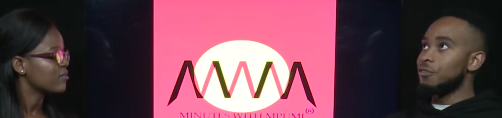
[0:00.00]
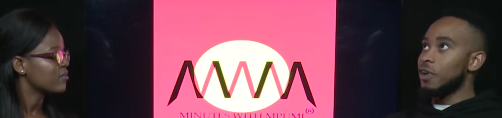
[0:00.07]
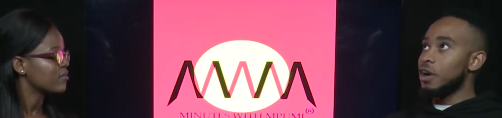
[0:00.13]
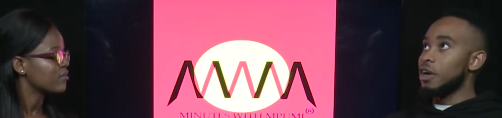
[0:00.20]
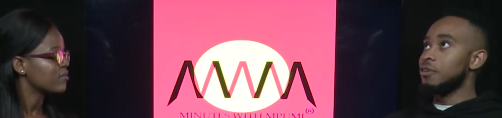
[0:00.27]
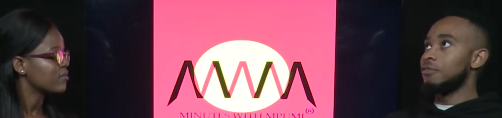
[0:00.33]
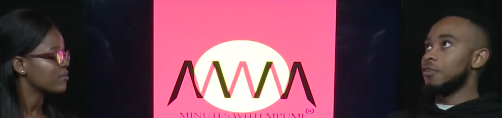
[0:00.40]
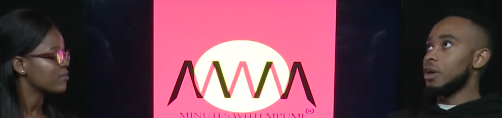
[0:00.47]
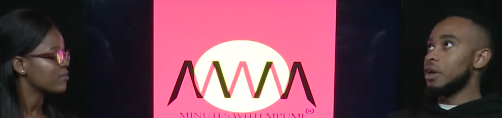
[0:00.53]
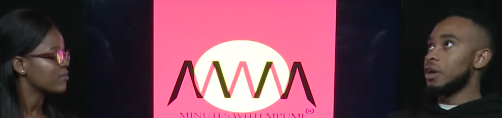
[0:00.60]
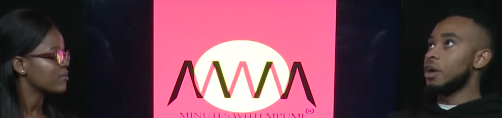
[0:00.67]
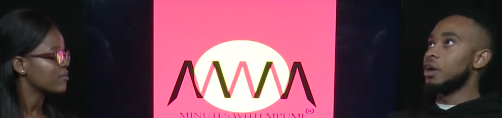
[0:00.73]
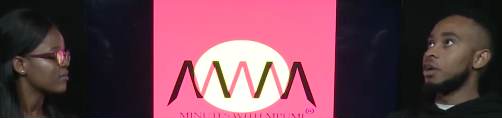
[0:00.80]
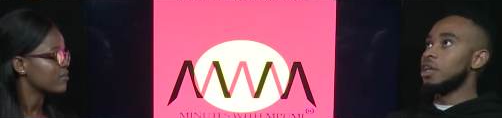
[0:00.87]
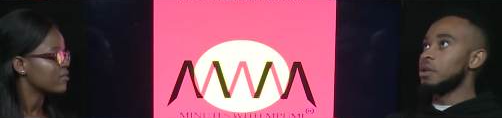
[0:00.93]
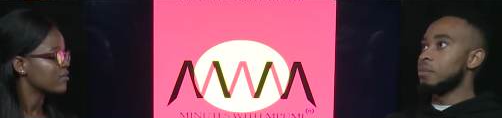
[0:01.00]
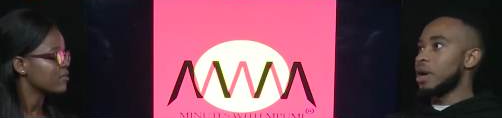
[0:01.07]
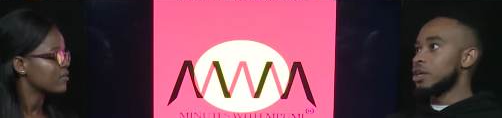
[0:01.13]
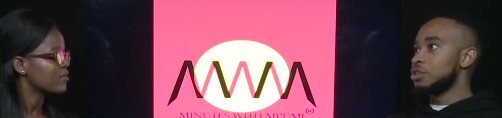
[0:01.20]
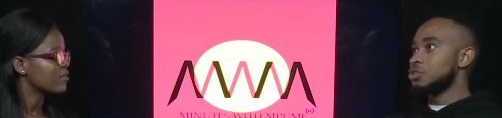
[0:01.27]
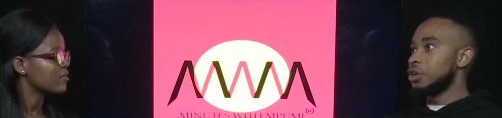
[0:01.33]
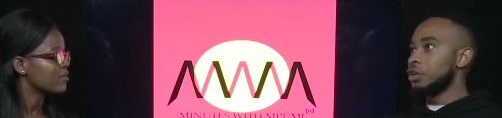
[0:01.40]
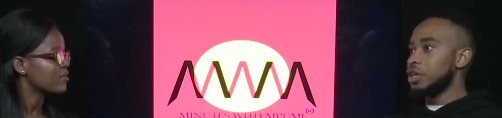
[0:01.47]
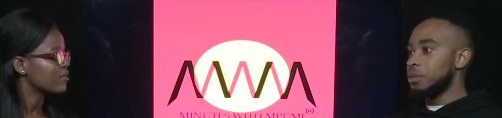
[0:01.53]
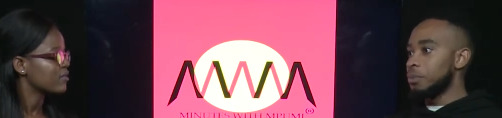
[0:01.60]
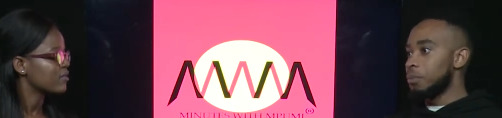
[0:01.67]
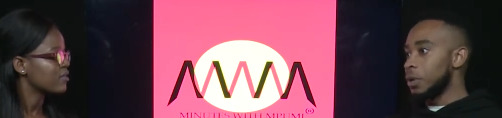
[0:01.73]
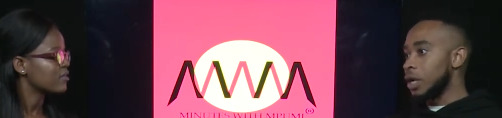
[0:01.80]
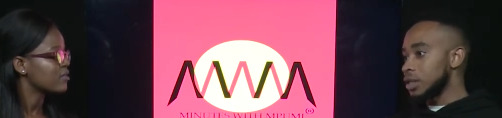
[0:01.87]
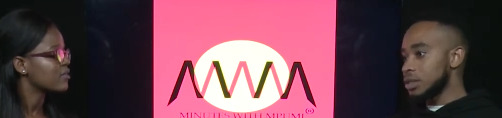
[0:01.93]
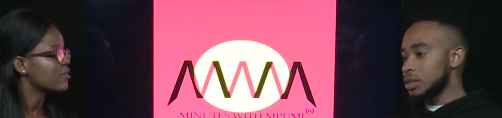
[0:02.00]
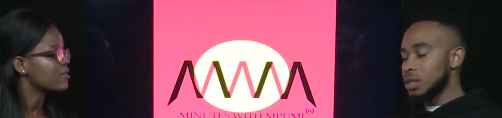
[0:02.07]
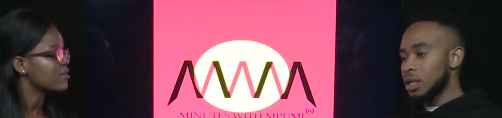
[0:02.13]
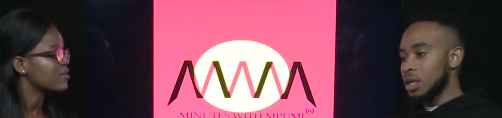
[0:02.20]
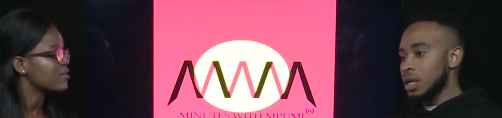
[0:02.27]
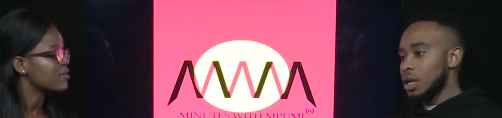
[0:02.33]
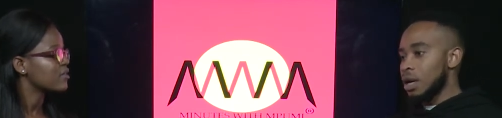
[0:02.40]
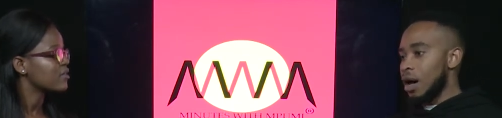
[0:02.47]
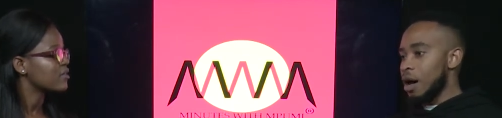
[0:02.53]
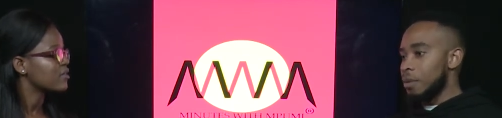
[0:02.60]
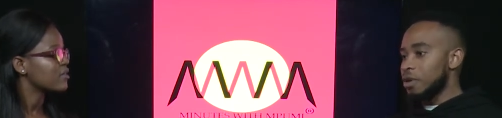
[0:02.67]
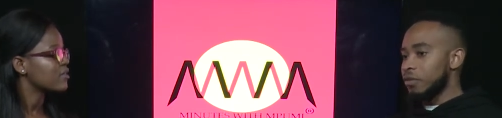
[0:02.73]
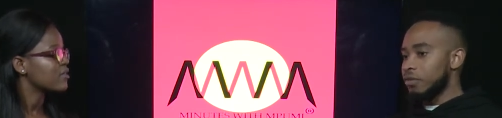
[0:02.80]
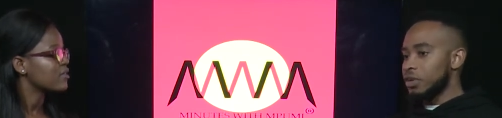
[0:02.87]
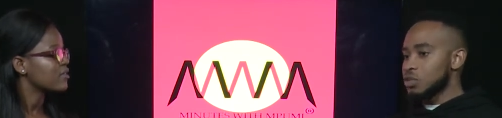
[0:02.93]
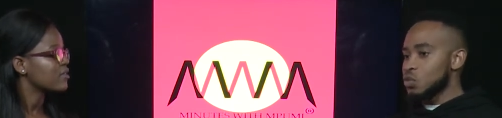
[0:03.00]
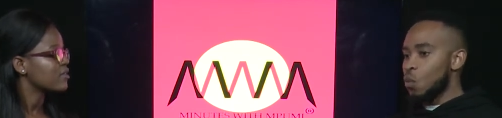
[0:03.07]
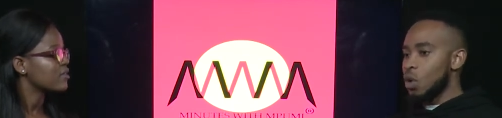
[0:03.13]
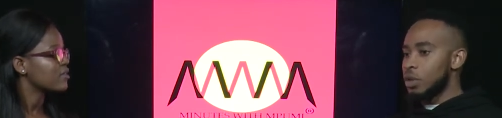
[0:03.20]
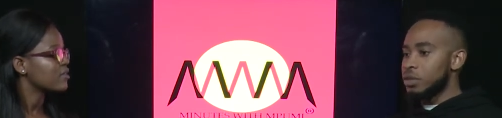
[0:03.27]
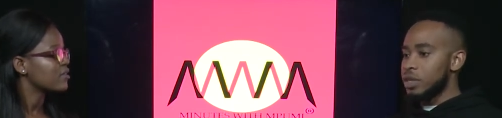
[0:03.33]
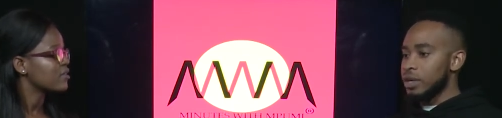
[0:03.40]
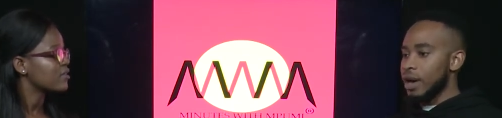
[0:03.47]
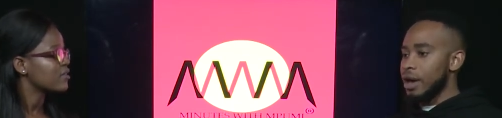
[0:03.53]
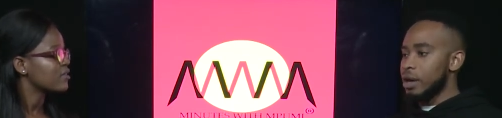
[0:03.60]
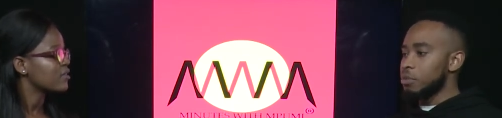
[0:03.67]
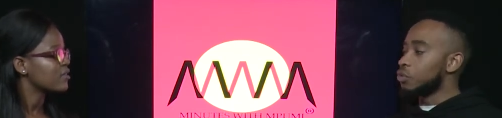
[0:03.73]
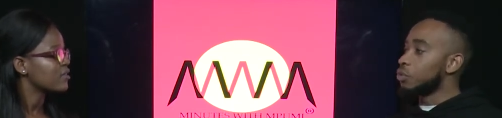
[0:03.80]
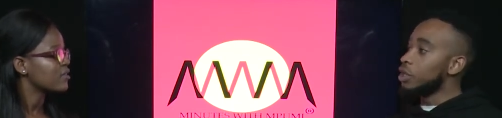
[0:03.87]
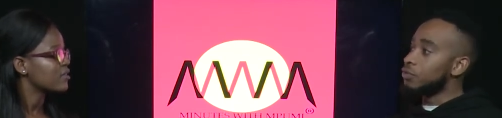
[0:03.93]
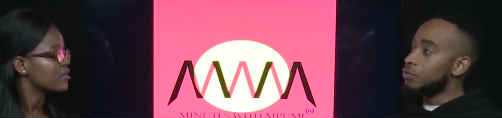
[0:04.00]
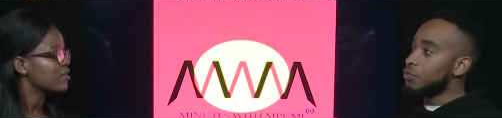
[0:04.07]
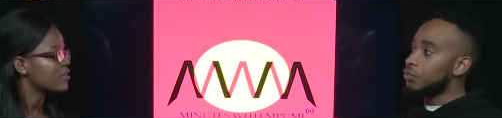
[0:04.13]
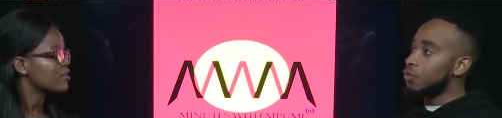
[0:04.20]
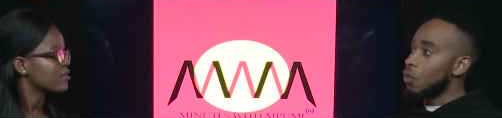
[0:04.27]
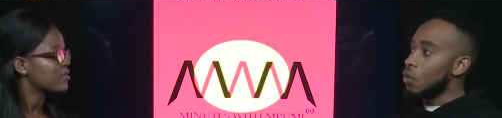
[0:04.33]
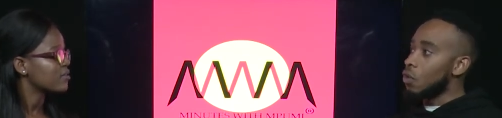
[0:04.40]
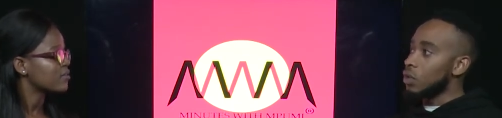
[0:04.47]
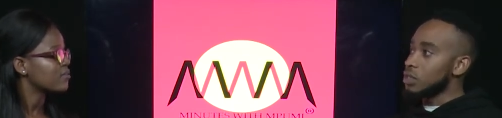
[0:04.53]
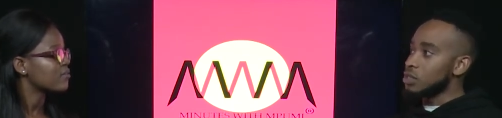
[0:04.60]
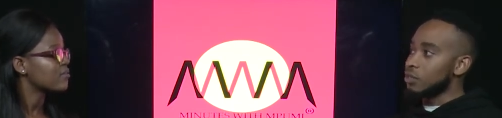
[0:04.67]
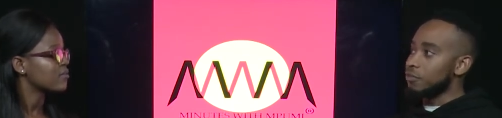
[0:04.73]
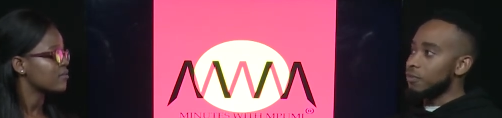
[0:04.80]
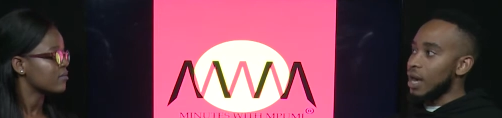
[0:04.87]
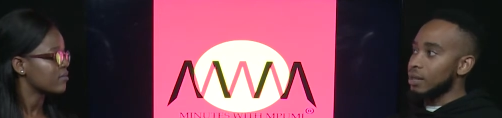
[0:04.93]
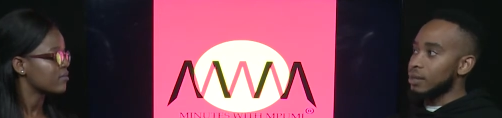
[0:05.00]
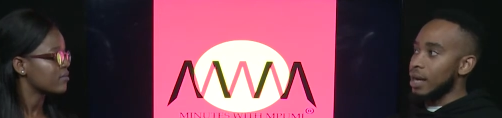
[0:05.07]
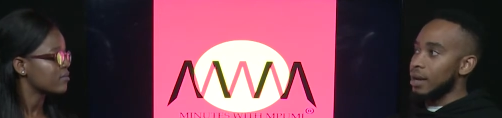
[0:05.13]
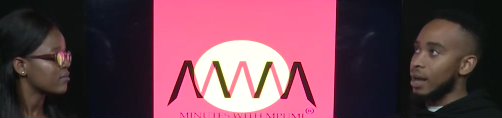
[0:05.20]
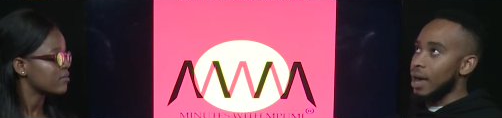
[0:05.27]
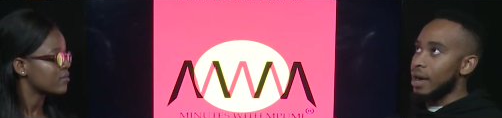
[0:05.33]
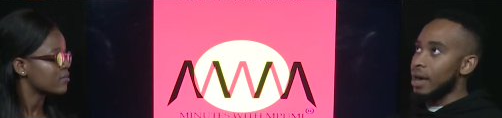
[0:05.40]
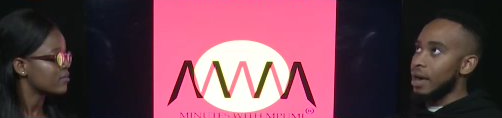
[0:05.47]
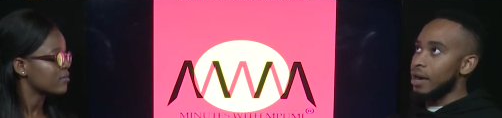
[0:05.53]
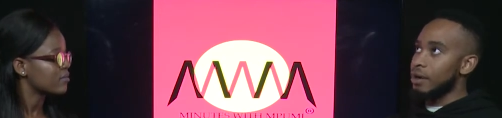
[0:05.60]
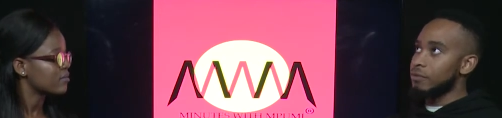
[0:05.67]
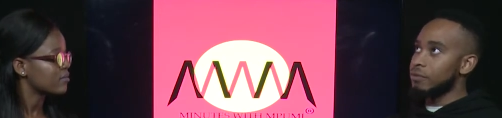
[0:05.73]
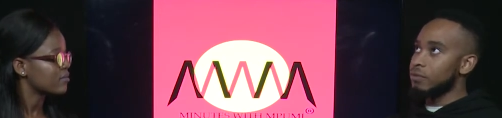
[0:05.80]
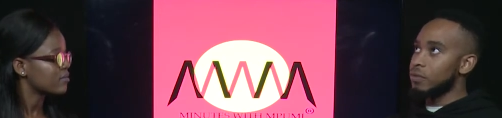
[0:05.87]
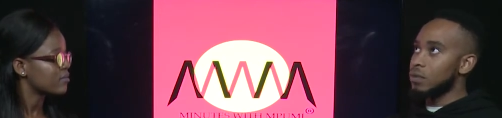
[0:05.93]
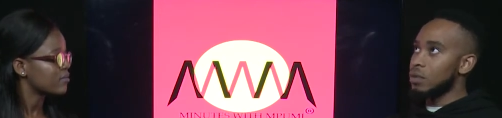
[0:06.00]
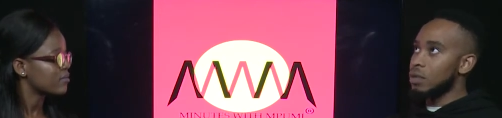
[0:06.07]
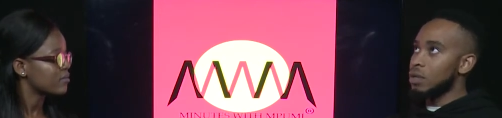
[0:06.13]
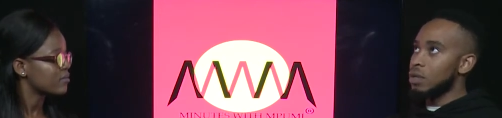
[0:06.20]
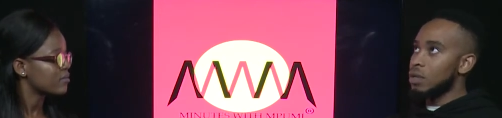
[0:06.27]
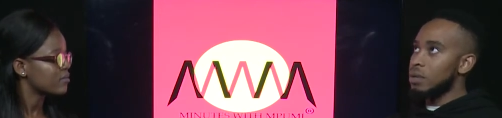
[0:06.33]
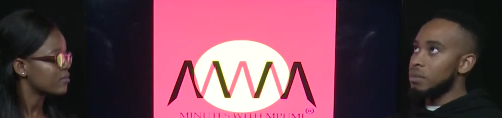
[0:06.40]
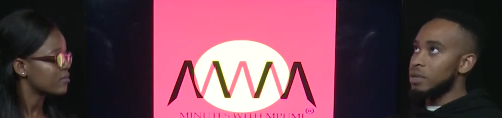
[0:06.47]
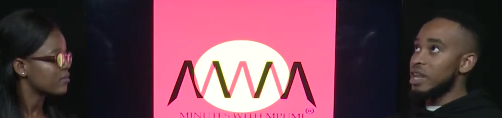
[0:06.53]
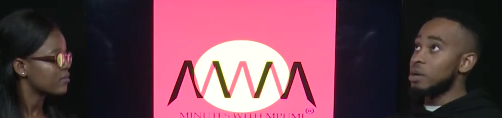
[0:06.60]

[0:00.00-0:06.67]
Speaker 1: very, very early in my journey. But um, if there's one thing I am grateful for, is the fact that I have been